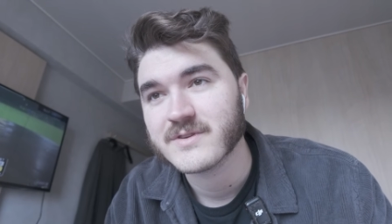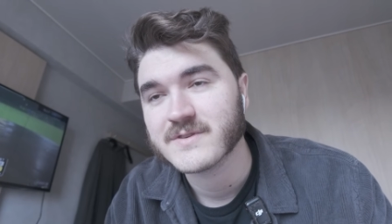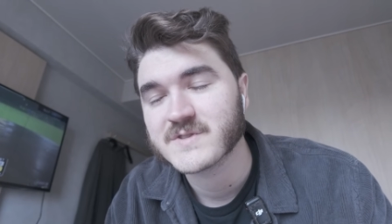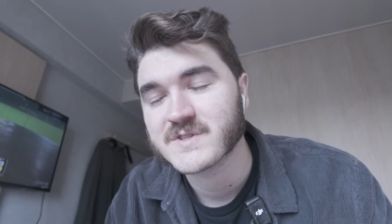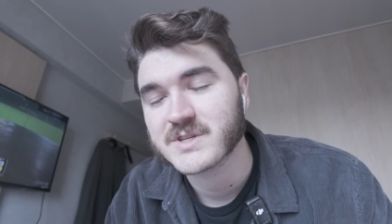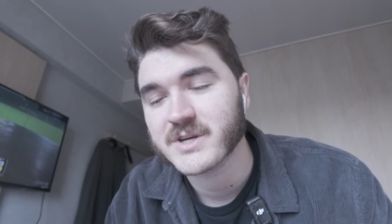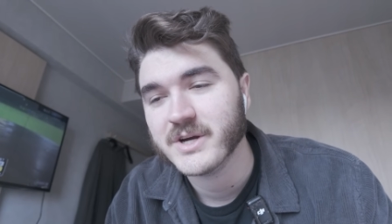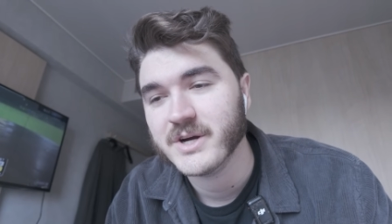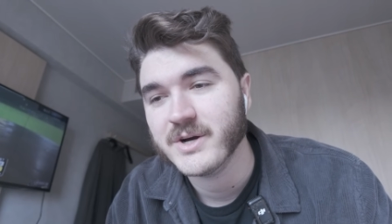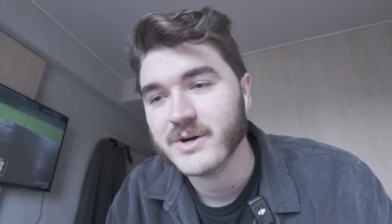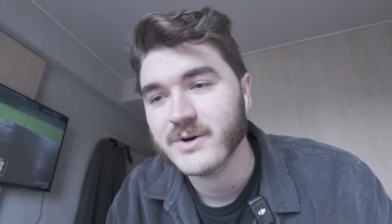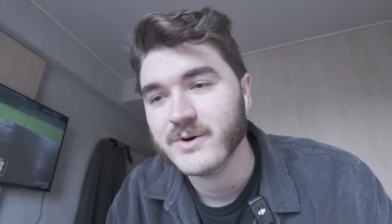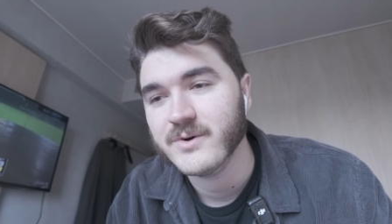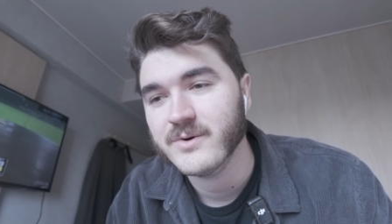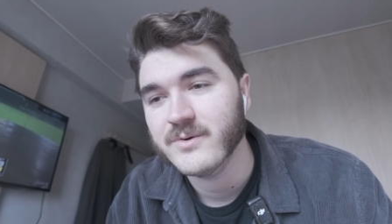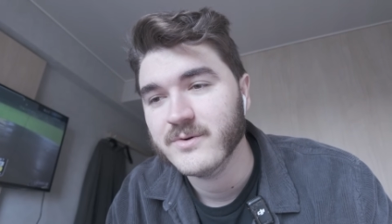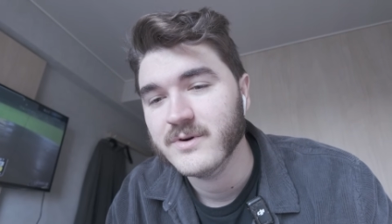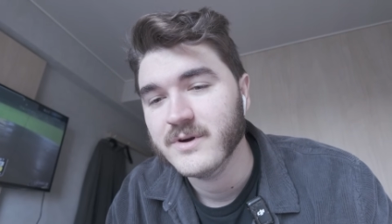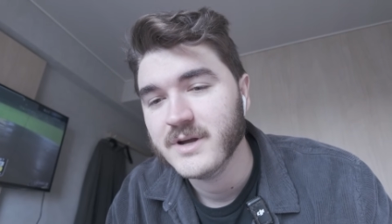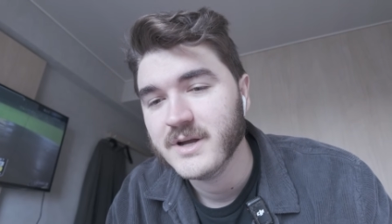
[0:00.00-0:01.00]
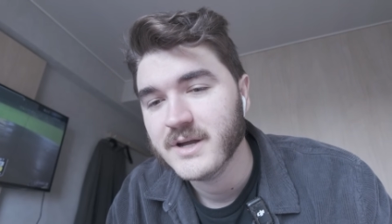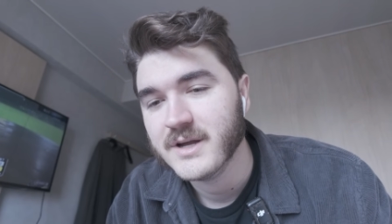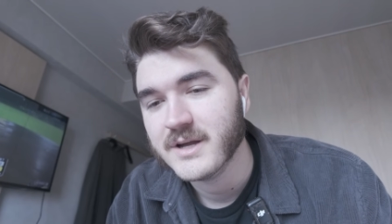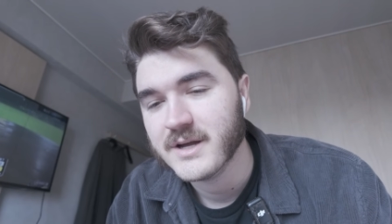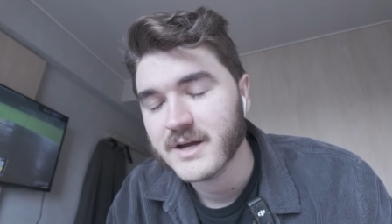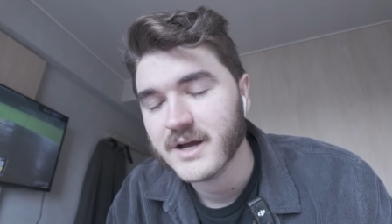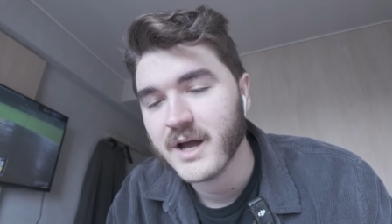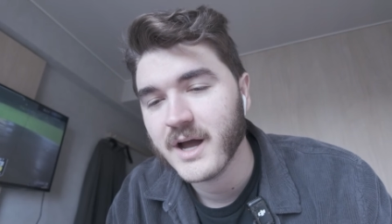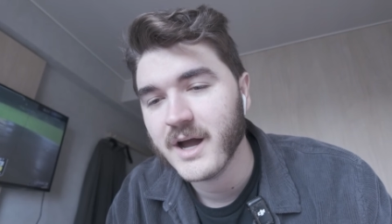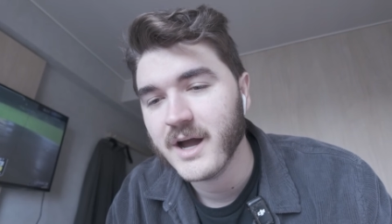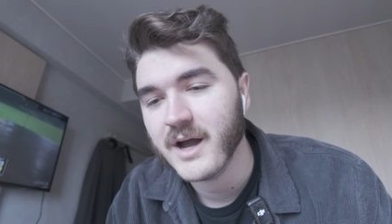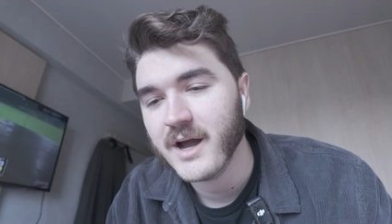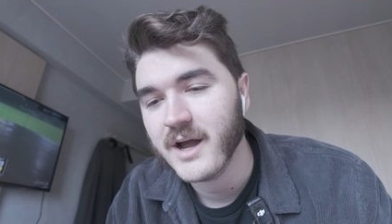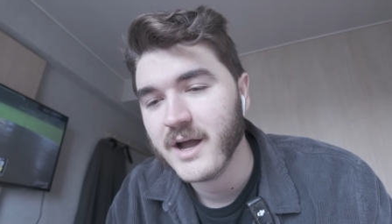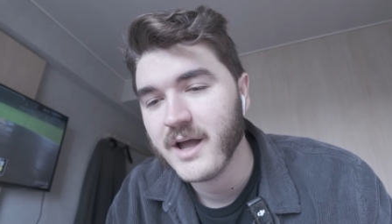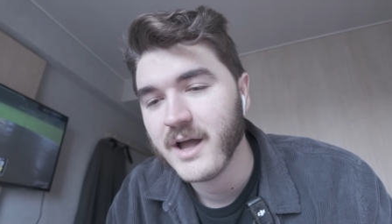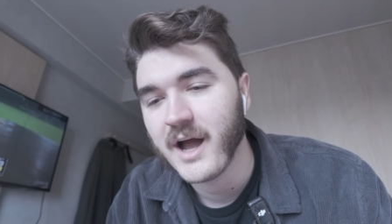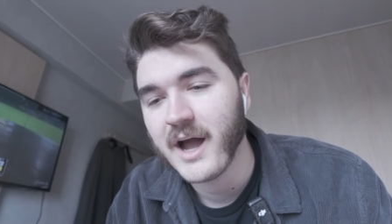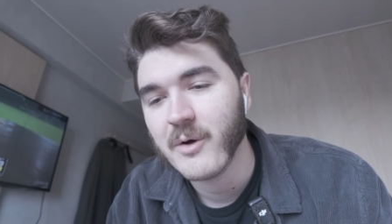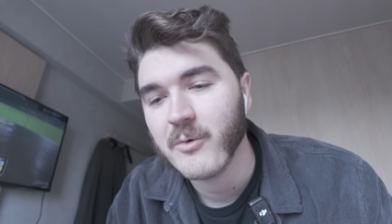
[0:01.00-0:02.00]
So
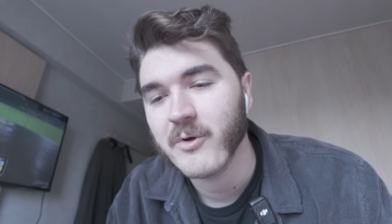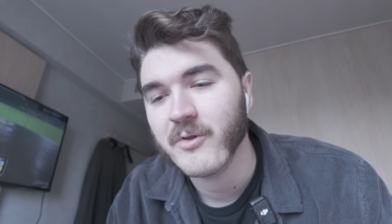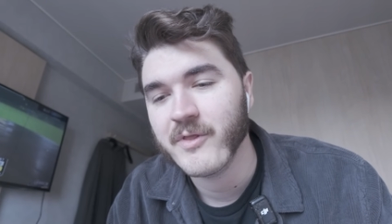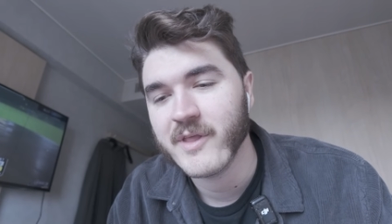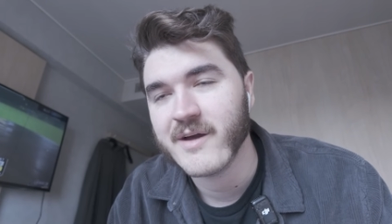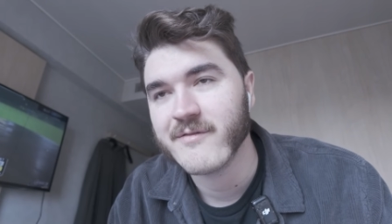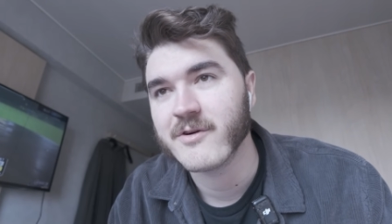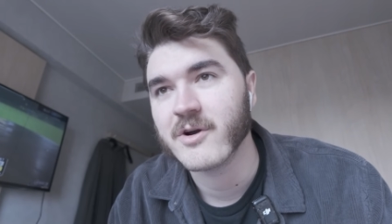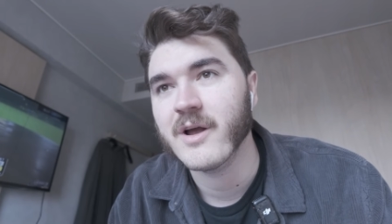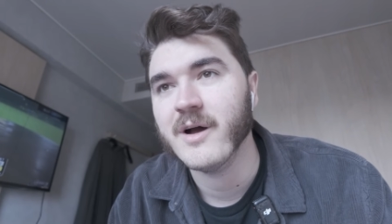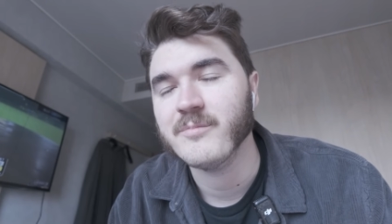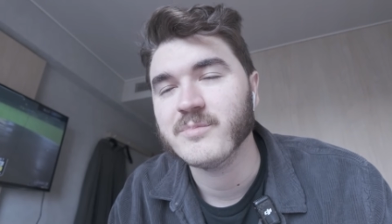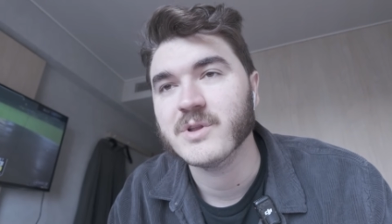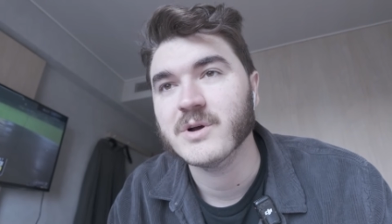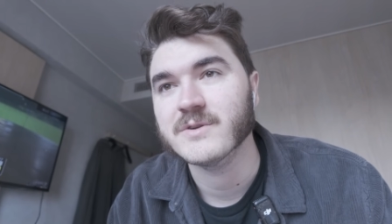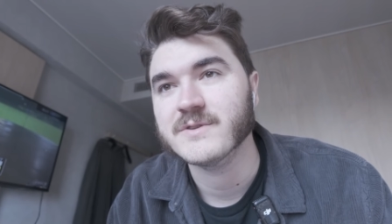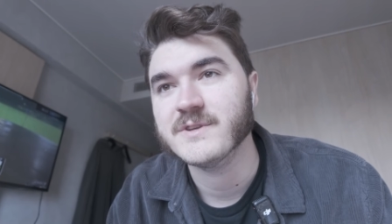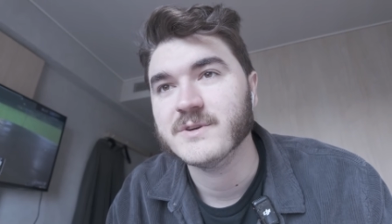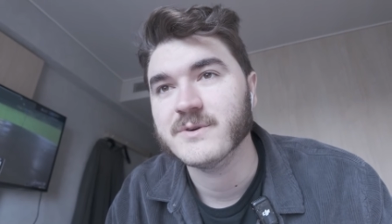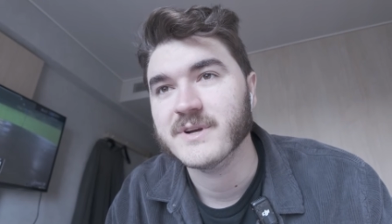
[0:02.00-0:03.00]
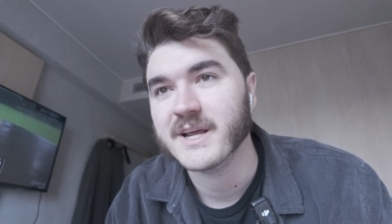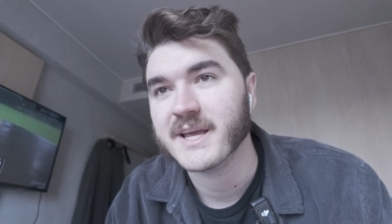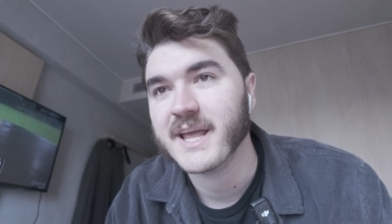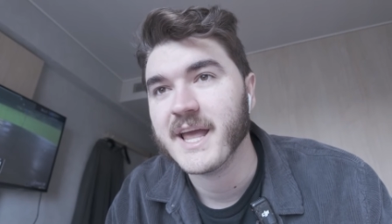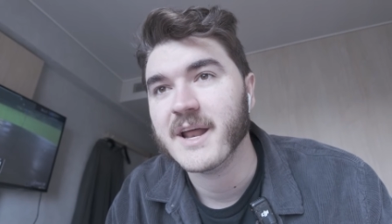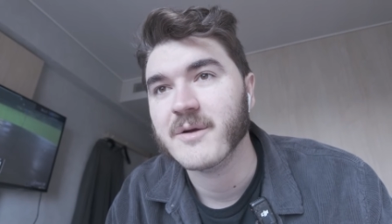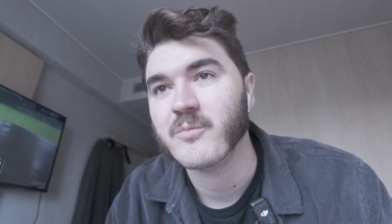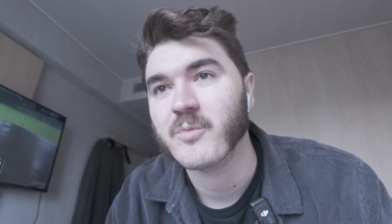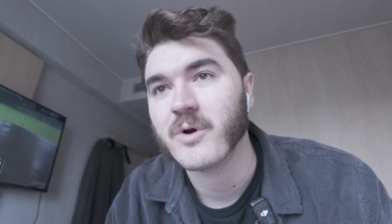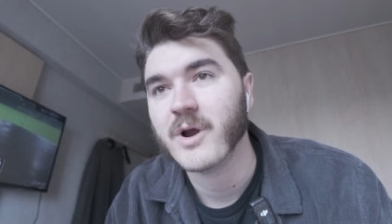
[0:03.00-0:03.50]
uh, I will never upload to it again,